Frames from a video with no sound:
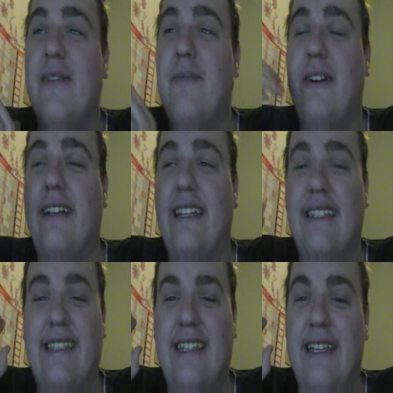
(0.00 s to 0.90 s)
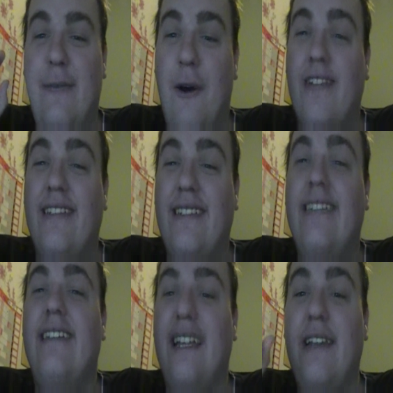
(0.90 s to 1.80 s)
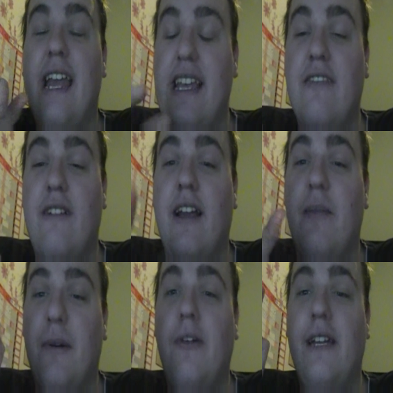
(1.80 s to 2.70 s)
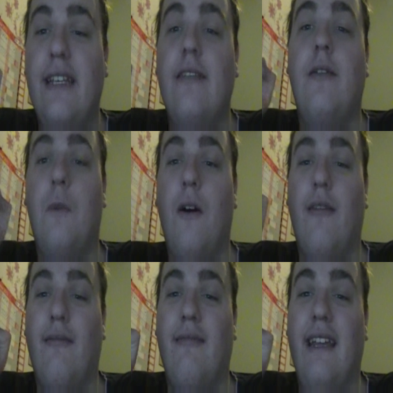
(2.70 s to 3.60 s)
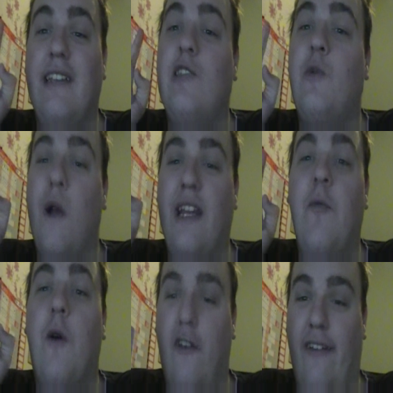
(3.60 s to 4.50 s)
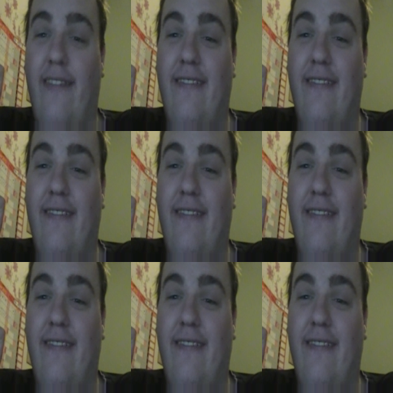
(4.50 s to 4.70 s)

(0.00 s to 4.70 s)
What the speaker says: Punk is the one. He's right. Punk is the one in 21.